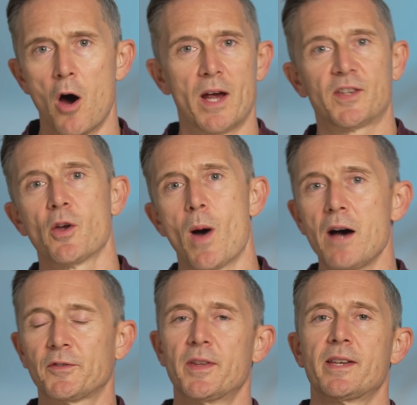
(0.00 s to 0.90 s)
All right, so
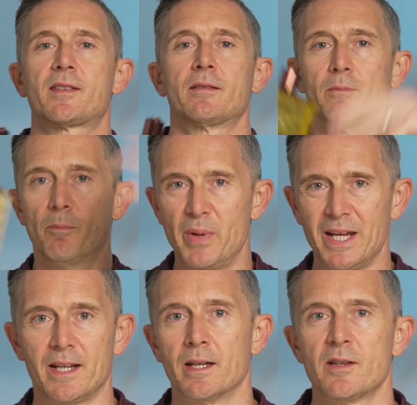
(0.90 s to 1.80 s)
after this
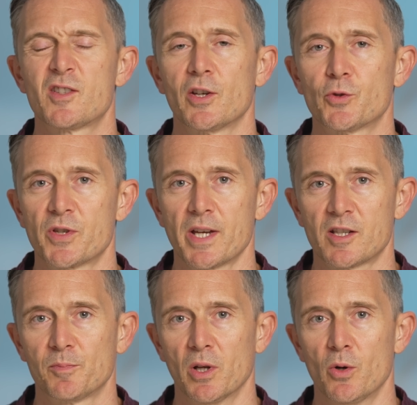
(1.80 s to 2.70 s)
big citrus
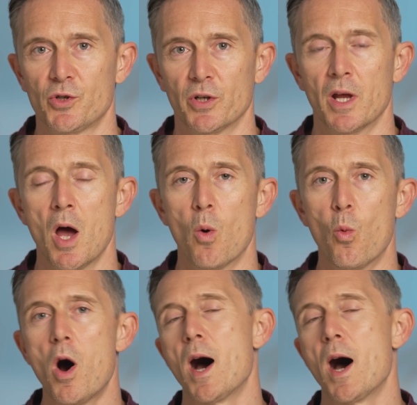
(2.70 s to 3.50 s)
explosion, what